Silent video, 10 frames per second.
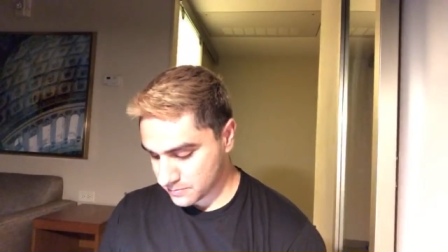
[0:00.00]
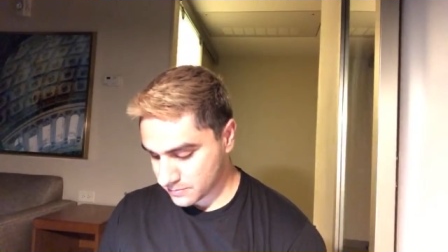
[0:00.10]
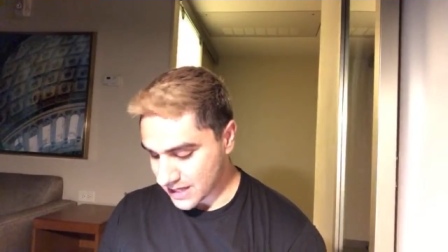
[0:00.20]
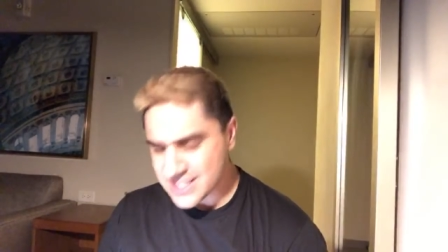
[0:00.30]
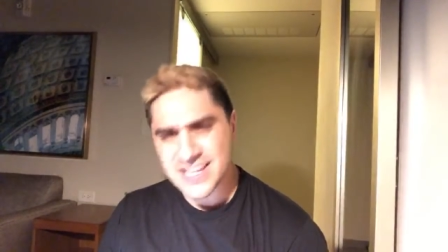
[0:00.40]

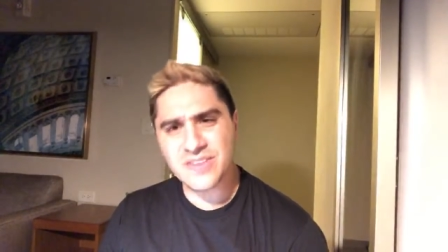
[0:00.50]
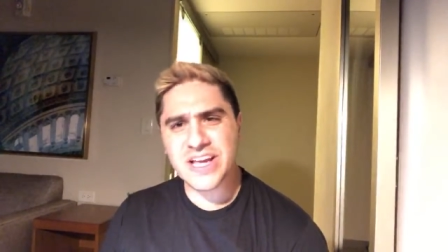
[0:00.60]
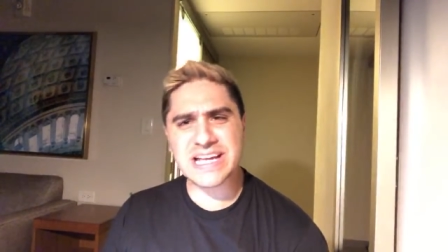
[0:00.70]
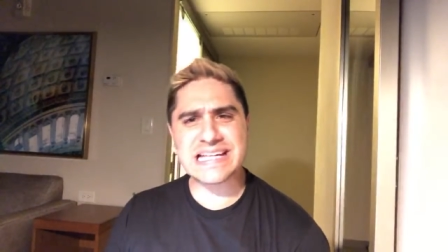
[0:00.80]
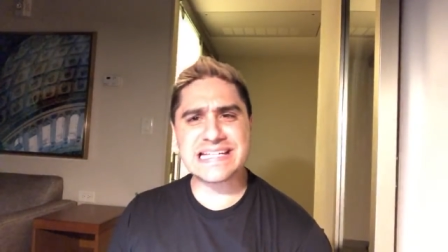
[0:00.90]
I sound like
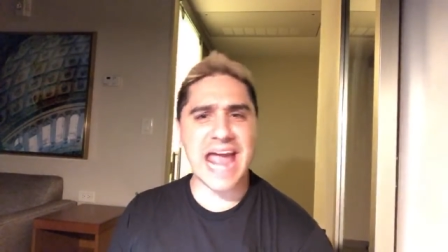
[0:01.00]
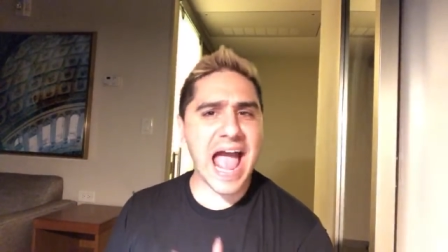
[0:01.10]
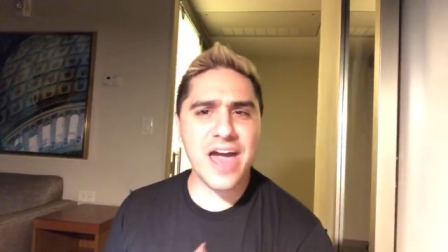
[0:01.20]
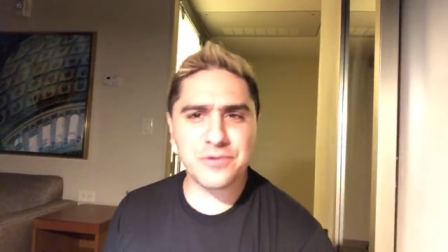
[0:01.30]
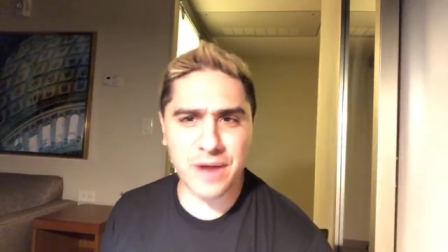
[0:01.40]
a
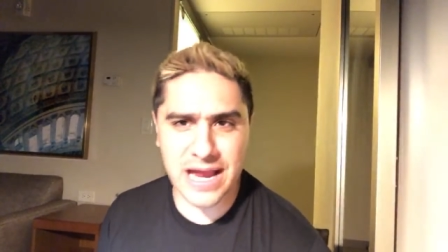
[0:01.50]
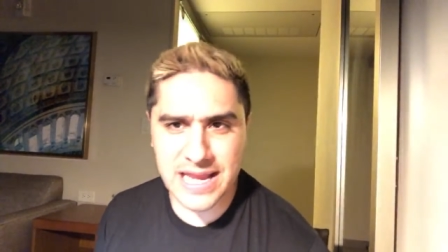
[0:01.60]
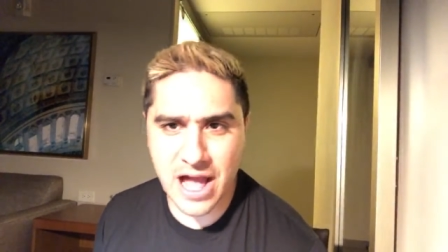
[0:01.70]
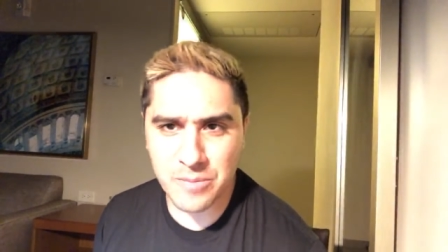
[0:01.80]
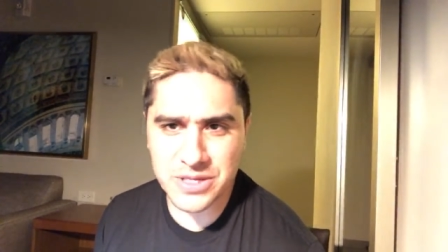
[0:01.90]
dad right
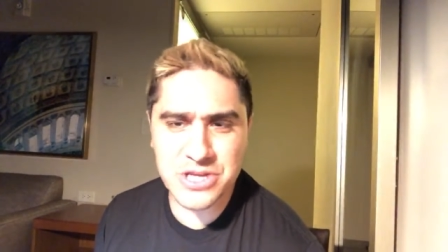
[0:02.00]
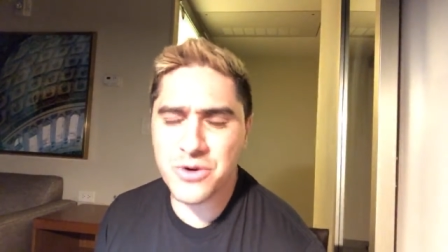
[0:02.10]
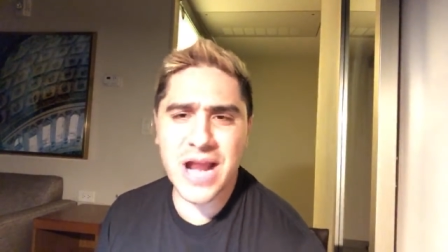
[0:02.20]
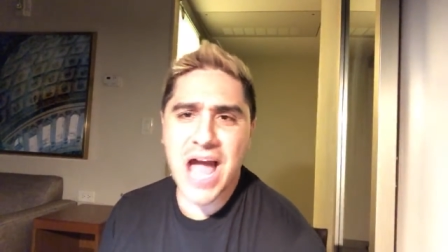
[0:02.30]
now, but you know what?